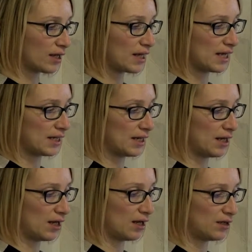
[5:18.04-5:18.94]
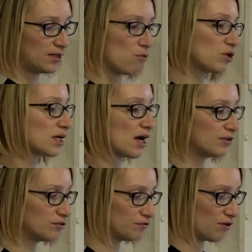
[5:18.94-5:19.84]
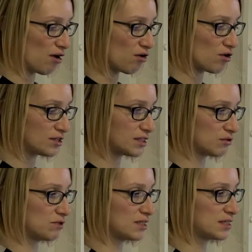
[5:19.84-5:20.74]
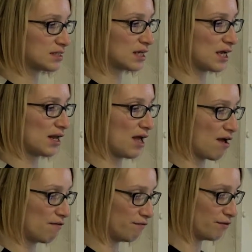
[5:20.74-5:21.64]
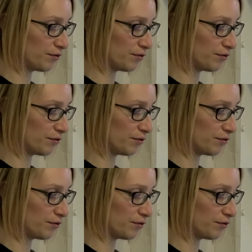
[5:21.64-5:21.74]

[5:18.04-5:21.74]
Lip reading: can, what kind of consequence can have.